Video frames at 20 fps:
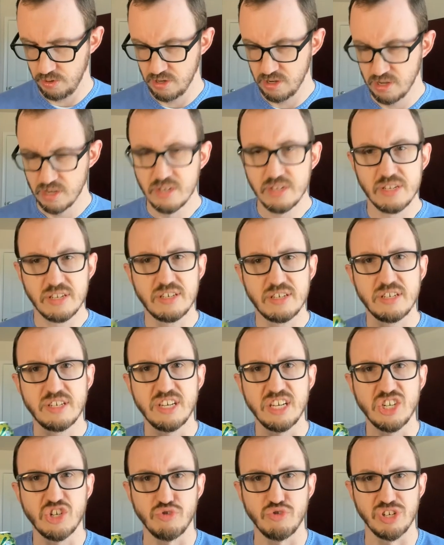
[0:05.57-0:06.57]

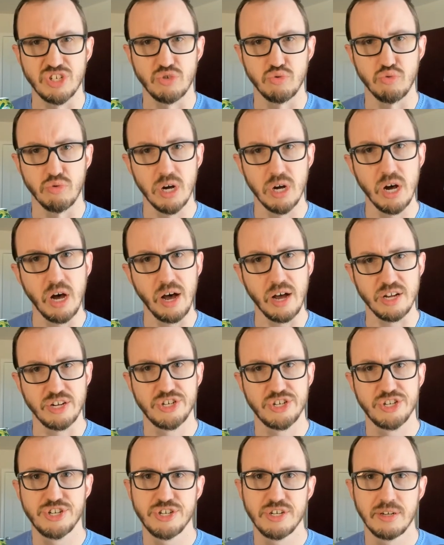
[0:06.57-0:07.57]
Citrus
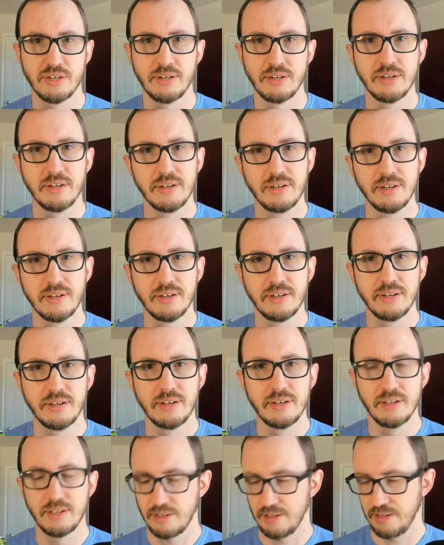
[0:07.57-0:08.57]
Rush.
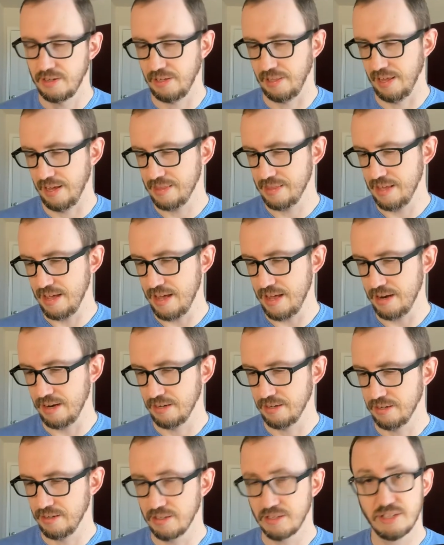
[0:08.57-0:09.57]
You like that?
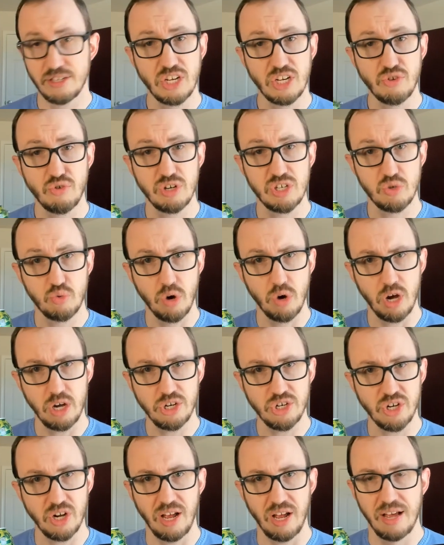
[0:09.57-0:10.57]
Citrus Rush?
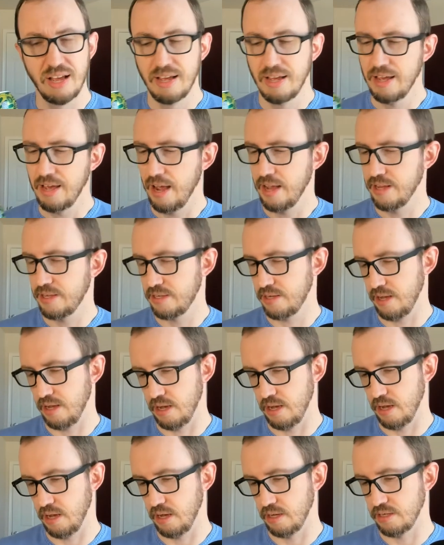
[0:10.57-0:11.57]
It's a
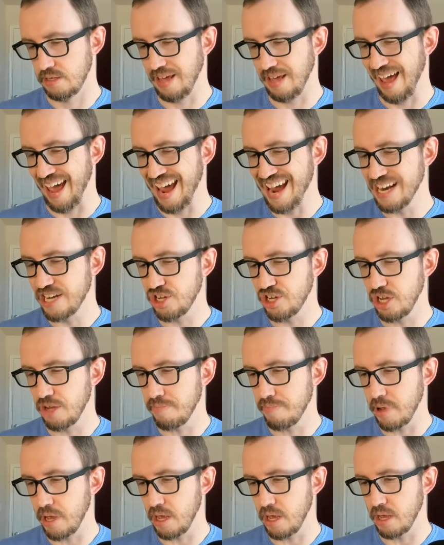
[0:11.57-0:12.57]
uh, it's the
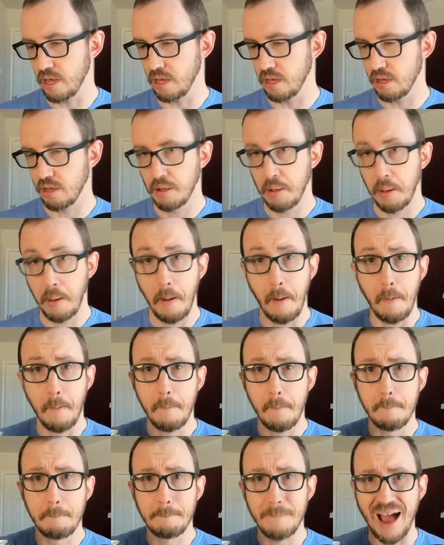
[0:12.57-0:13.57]
HEB
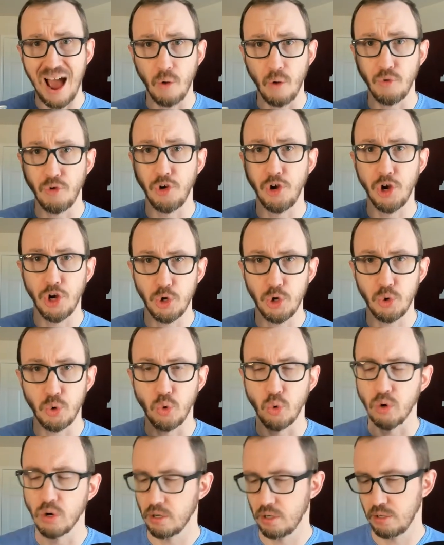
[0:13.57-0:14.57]
Mountain
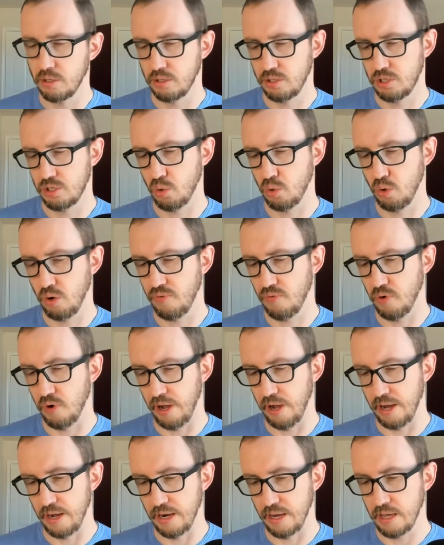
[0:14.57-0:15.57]
Dew store
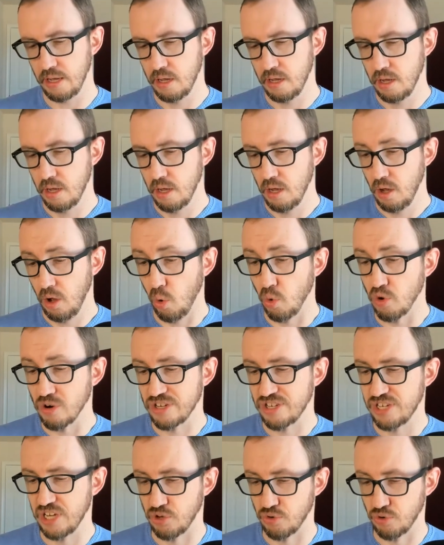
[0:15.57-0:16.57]
variety or
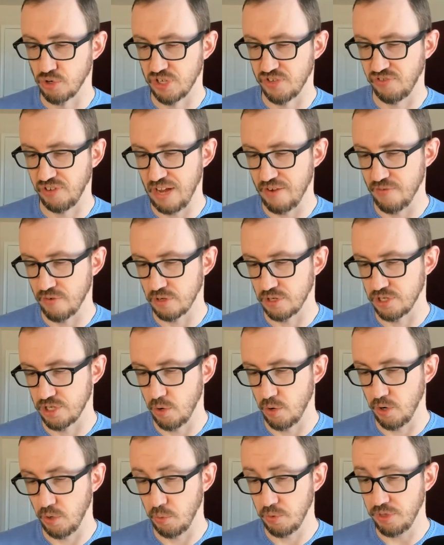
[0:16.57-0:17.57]
citrus flavored
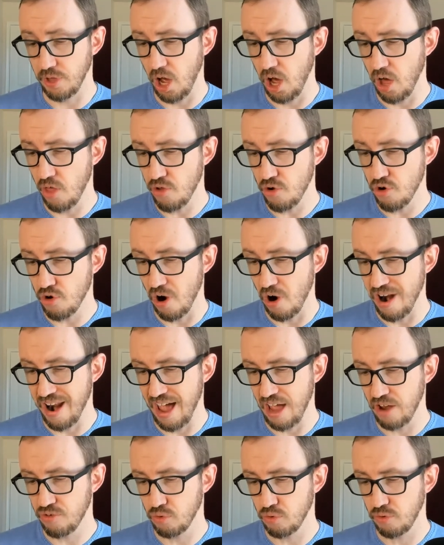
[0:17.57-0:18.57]
soda with other
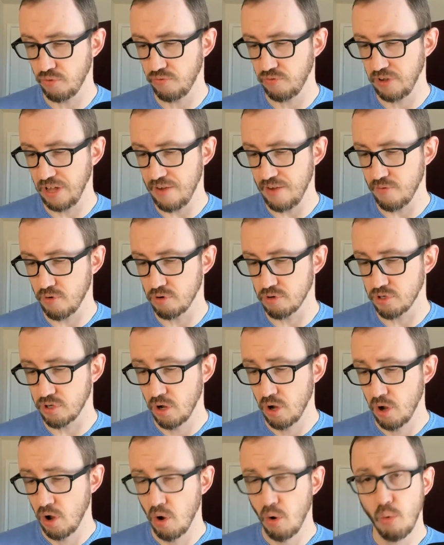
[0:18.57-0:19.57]
natural flavors
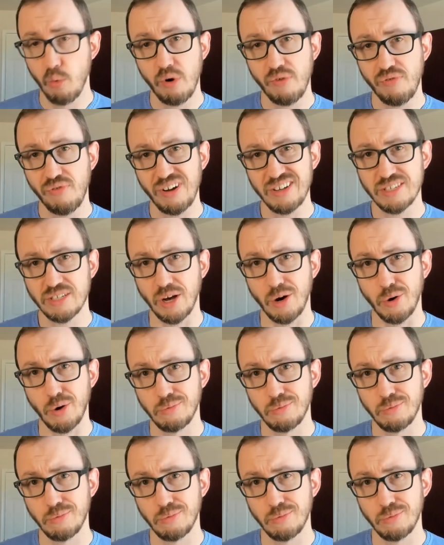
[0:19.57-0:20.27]
Refresco.